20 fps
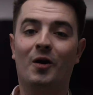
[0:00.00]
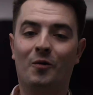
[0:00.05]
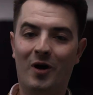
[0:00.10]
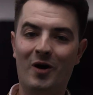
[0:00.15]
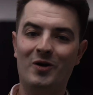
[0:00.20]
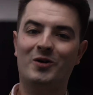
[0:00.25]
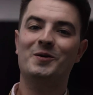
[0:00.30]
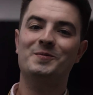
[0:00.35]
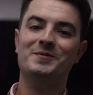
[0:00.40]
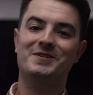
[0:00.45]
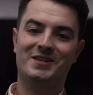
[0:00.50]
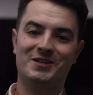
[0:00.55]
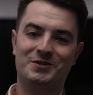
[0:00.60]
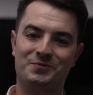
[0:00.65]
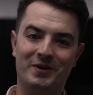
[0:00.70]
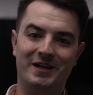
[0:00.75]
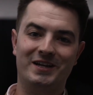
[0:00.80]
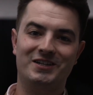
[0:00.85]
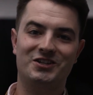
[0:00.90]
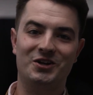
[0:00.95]
Welcome to this
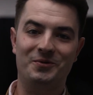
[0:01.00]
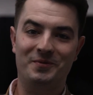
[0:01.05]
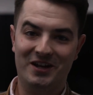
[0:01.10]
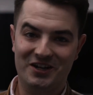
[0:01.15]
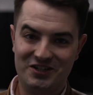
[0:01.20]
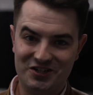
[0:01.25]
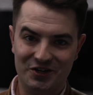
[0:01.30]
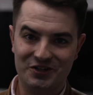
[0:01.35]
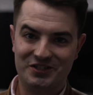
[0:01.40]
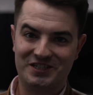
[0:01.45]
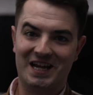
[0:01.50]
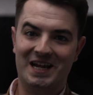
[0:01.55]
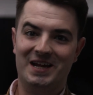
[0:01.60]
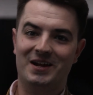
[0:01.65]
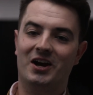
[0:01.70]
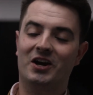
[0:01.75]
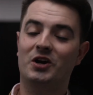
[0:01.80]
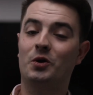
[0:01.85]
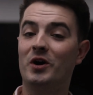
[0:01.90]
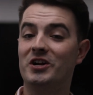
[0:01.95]
week's 2 Minute Tuesday.
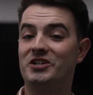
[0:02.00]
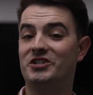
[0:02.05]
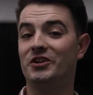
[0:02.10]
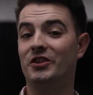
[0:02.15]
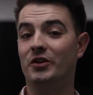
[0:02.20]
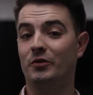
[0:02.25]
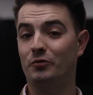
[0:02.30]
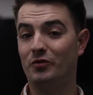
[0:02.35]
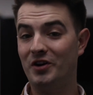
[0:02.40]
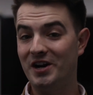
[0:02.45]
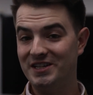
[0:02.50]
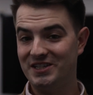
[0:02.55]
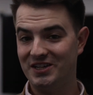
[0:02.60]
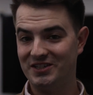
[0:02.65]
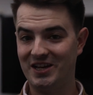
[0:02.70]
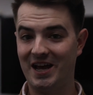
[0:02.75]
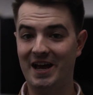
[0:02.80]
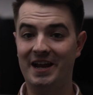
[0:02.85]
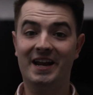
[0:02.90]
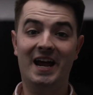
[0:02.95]
A question that rears
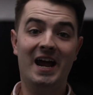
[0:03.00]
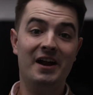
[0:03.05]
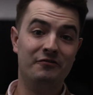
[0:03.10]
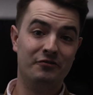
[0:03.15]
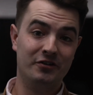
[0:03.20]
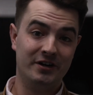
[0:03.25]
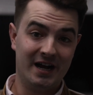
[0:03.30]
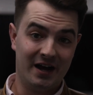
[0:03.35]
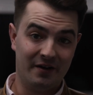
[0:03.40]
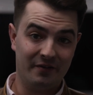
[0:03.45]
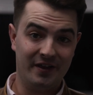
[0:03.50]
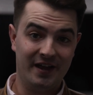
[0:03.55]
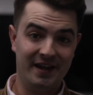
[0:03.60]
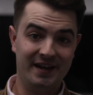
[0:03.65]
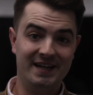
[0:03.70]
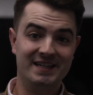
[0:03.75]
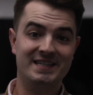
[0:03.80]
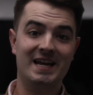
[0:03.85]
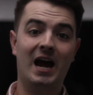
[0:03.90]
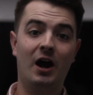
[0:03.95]
its head every now and then
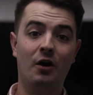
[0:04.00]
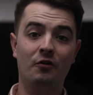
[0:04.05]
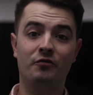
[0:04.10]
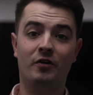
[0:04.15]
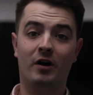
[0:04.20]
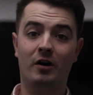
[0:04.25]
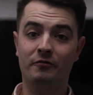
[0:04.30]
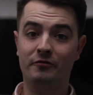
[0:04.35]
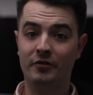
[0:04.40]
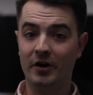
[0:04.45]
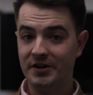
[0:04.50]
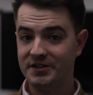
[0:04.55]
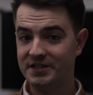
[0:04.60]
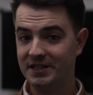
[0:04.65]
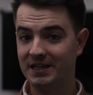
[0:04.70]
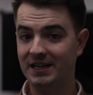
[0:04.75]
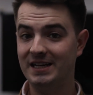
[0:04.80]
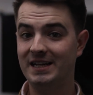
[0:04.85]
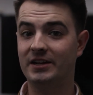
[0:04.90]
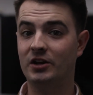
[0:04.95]
is how far
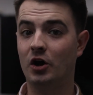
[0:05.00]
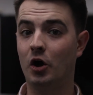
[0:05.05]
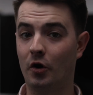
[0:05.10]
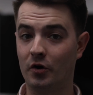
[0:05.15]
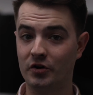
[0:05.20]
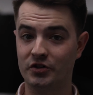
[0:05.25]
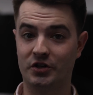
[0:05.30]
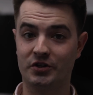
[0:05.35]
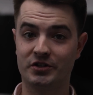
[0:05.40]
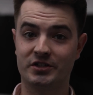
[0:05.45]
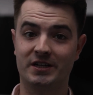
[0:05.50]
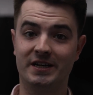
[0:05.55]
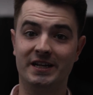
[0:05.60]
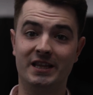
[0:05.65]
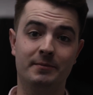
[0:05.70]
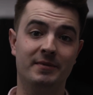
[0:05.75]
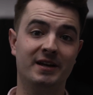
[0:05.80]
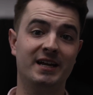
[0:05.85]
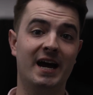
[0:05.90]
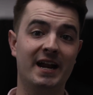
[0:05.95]
vertically and horizontally
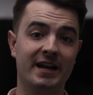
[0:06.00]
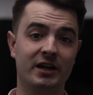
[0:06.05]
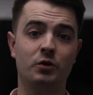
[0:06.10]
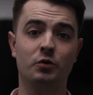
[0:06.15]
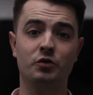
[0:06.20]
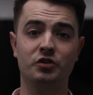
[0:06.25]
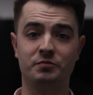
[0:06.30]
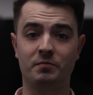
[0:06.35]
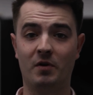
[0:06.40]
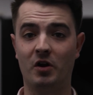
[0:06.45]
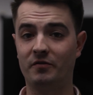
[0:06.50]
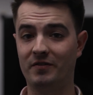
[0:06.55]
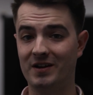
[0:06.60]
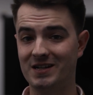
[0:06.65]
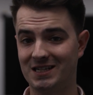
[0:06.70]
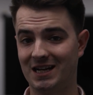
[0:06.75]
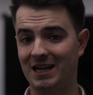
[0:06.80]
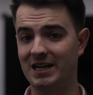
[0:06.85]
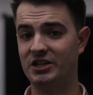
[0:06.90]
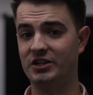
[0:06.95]
the mechanical smoke
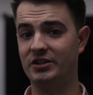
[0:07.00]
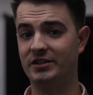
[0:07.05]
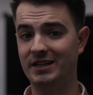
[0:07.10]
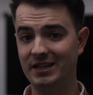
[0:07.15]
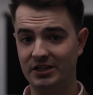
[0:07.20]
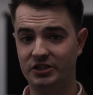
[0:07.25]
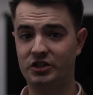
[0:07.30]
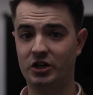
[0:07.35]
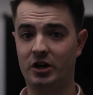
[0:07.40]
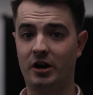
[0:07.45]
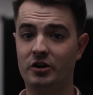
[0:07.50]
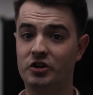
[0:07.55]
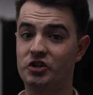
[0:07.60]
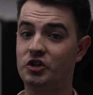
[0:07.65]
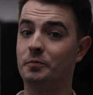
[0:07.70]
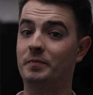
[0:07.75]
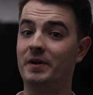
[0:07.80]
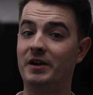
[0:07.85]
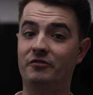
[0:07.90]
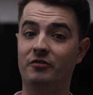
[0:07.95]
ventilation discharge
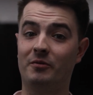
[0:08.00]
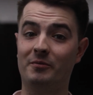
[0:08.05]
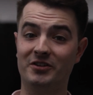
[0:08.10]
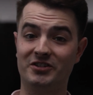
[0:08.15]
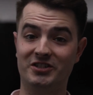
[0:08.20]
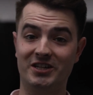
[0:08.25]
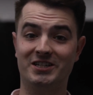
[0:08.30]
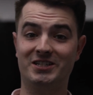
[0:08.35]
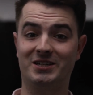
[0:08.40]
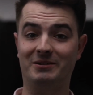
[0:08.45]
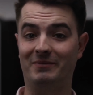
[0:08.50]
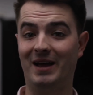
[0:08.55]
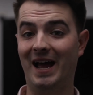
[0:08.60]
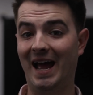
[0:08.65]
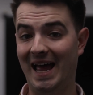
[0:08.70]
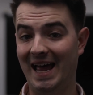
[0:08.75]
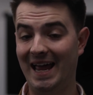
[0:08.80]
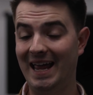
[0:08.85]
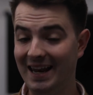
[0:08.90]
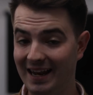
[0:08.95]
should be from the system
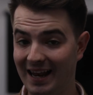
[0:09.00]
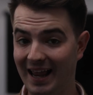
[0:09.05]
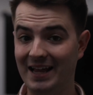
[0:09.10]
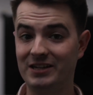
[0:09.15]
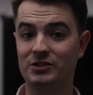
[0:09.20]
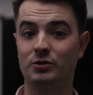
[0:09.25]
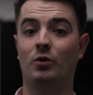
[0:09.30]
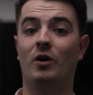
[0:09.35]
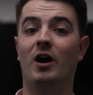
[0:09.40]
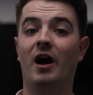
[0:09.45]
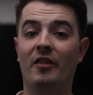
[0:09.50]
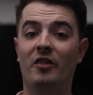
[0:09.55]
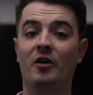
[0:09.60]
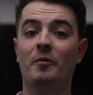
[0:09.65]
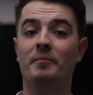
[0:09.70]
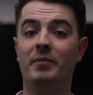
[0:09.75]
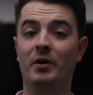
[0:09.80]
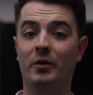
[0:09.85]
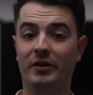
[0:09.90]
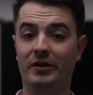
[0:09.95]
air inlet or other
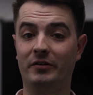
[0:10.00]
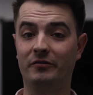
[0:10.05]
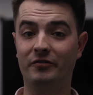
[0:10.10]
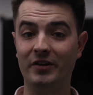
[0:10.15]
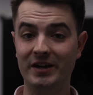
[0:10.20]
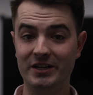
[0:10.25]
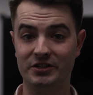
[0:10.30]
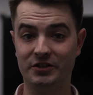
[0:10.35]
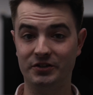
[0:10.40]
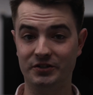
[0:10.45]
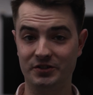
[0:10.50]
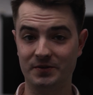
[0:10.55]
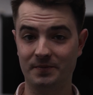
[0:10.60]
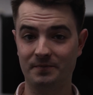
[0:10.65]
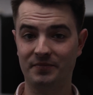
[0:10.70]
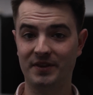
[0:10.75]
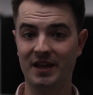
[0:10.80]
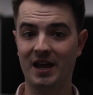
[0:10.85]
building features.